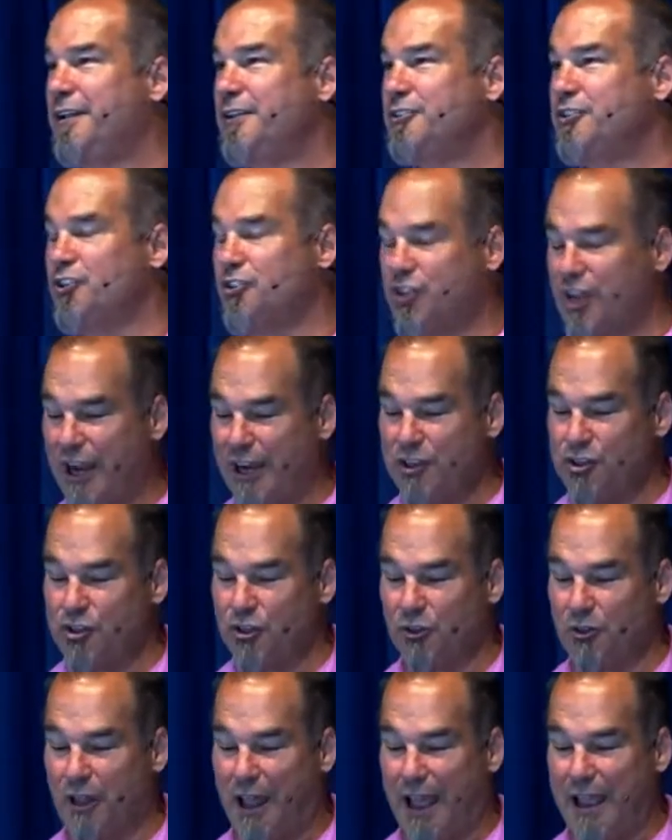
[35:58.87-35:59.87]
to change
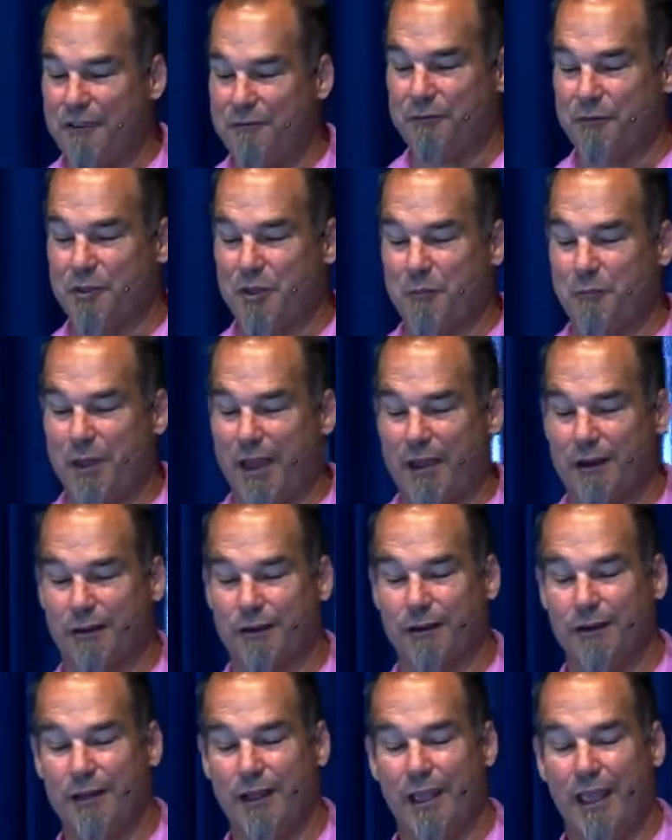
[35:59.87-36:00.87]
your life the
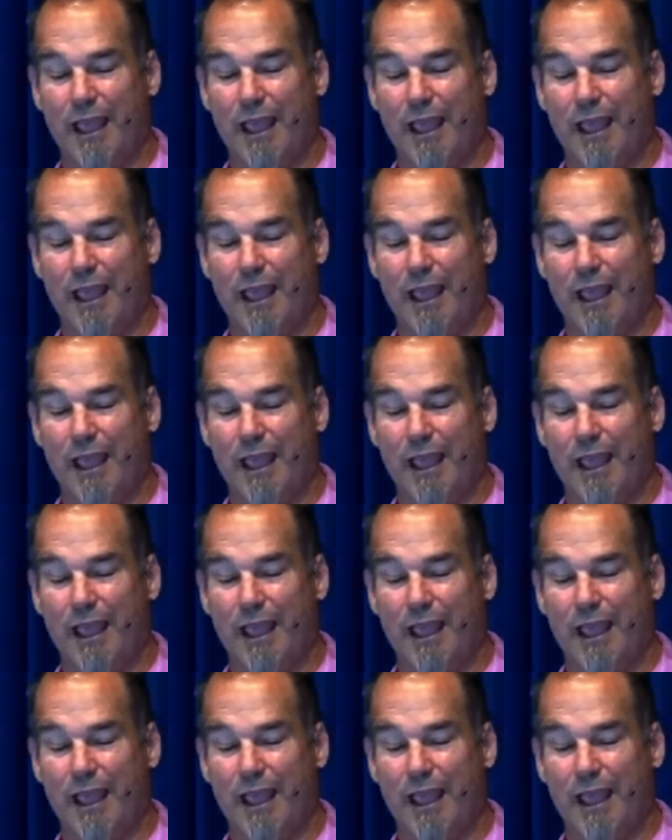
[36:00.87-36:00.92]
better,